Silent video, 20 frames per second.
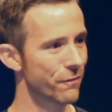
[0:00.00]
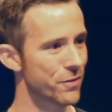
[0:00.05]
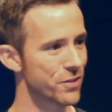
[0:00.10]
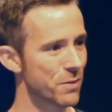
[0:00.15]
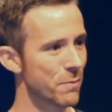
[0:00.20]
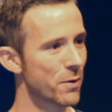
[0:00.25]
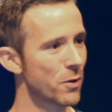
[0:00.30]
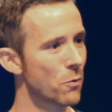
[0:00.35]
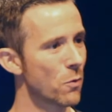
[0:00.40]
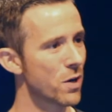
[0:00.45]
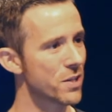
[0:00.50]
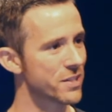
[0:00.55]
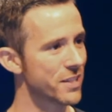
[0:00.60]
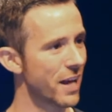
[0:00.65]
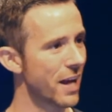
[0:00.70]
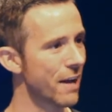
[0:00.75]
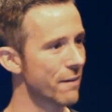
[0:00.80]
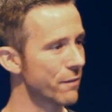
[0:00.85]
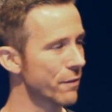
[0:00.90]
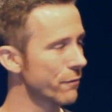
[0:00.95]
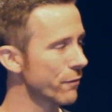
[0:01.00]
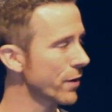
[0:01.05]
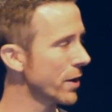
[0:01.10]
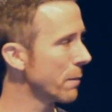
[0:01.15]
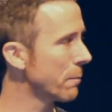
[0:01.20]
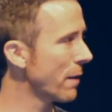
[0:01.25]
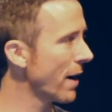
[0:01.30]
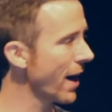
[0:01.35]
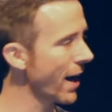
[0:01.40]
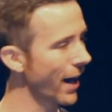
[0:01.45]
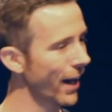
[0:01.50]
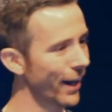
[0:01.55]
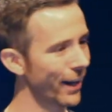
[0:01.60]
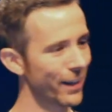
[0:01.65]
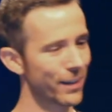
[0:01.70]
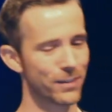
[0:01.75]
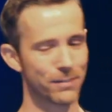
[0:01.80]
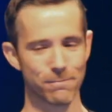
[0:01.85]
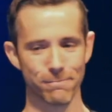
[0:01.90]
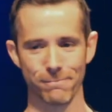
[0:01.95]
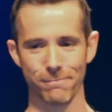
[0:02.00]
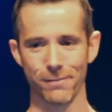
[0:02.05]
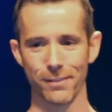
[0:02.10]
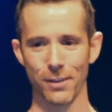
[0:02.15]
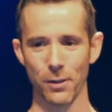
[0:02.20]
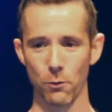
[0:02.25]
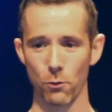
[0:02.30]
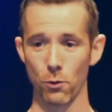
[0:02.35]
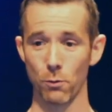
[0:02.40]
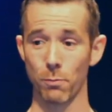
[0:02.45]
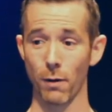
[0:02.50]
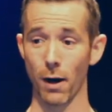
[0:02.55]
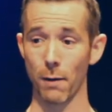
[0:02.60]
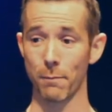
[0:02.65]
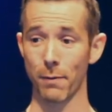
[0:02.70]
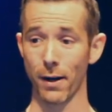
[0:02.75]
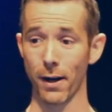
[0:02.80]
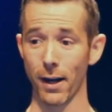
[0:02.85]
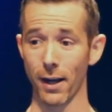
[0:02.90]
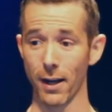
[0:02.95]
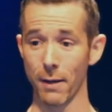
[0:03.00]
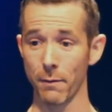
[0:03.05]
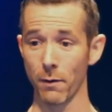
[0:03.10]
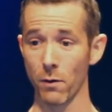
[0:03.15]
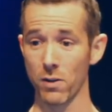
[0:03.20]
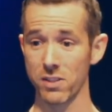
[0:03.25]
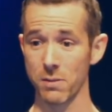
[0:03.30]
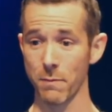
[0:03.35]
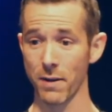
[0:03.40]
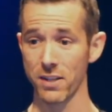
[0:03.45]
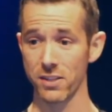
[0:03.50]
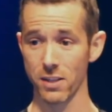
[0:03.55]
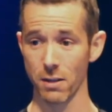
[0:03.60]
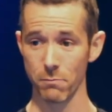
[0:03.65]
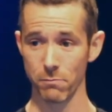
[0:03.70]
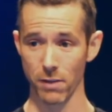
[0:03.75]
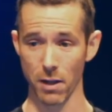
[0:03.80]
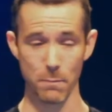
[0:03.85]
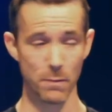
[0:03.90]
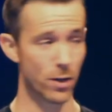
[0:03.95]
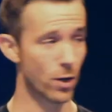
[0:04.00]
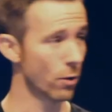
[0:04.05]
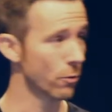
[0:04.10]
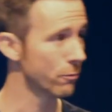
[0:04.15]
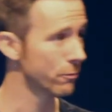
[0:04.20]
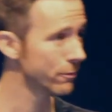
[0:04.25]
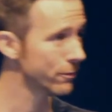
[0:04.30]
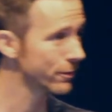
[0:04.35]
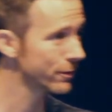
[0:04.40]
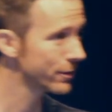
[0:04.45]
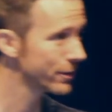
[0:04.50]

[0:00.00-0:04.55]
For somebody who wants to have it in a pie, rhubarb pie. Anybody wants to make some? Let me know.